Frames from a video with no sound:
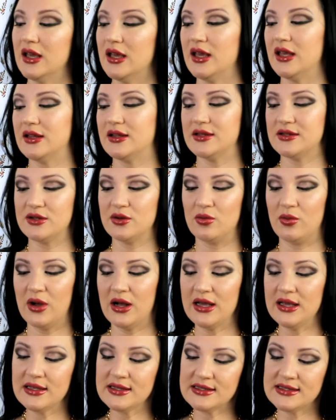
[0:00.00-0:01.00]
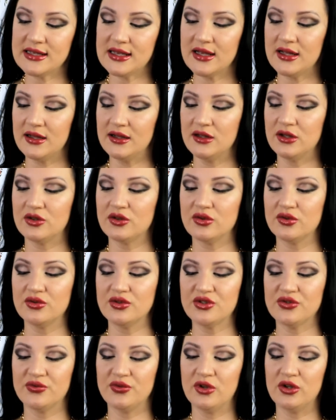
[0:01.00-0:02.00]
It is the Y S L
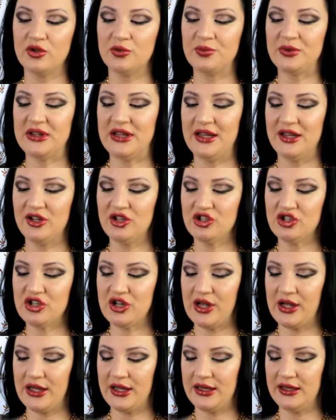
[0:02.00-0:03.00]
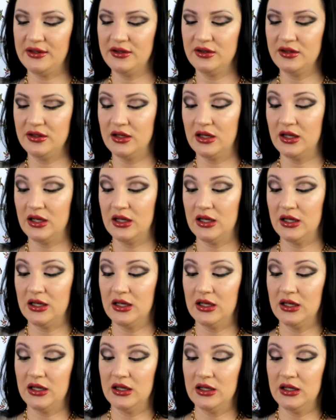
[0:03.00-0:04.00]
Rouge Volupté Shine.
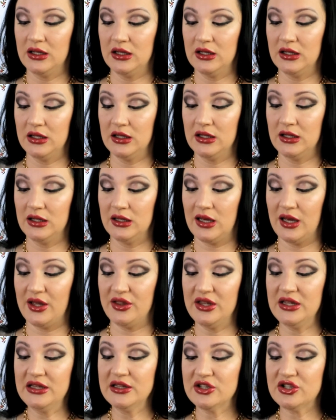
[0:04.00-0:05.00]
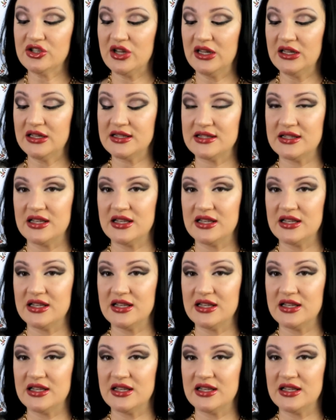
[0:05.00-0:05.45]
I think the shade is